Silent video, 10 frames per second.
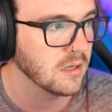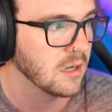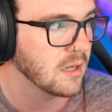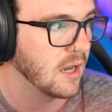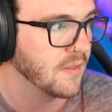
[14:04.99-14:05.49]

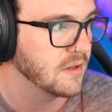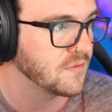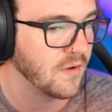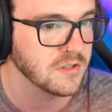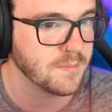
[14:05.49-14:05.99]
Okay, I think his
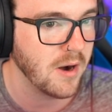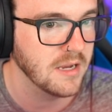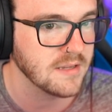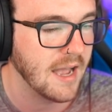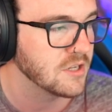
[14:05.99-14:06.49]
front sprite
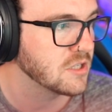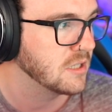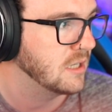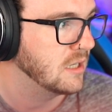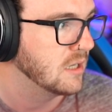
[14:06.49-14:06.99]
is
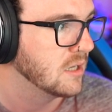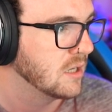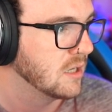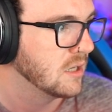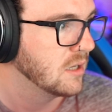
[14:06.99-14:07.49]
actually
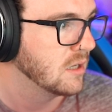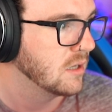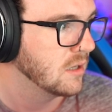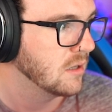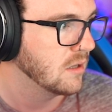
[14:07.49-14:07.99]

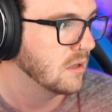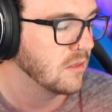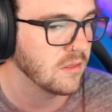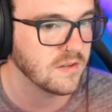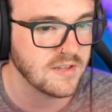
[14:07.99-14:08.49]

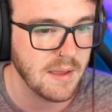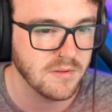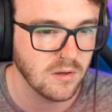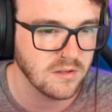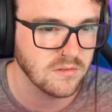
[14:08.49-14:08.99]
the same as
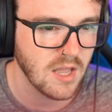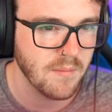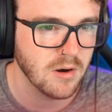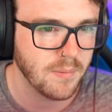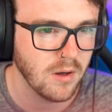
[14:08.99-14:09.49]
it was in
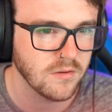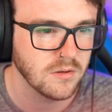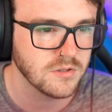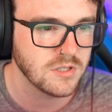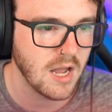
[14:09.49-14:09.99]
Diamond and Pearl. There's
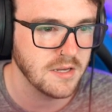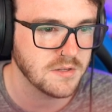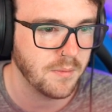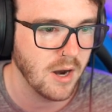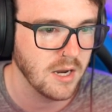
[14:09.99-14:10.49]
no shiny
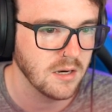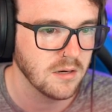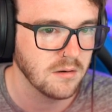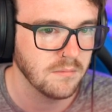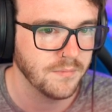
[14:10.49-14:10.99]
sprite.
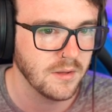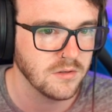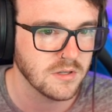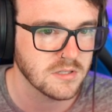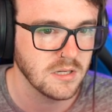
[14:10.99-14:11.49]

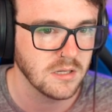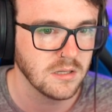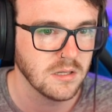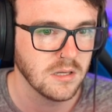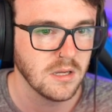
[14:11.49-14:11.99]
Interesting.
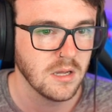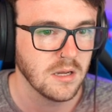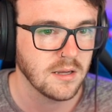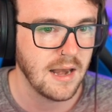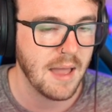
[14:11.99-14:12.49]

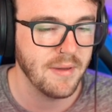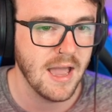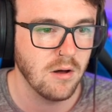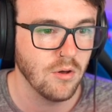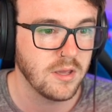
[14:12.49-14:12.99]

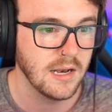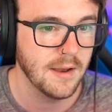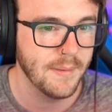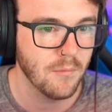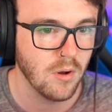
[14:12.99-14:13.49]
Glameow looking a
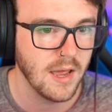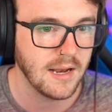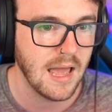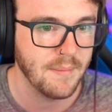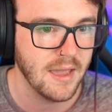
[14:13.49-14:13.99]
little bit more like
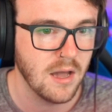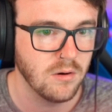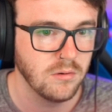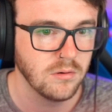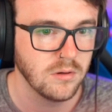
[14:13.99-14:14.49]
Glameow.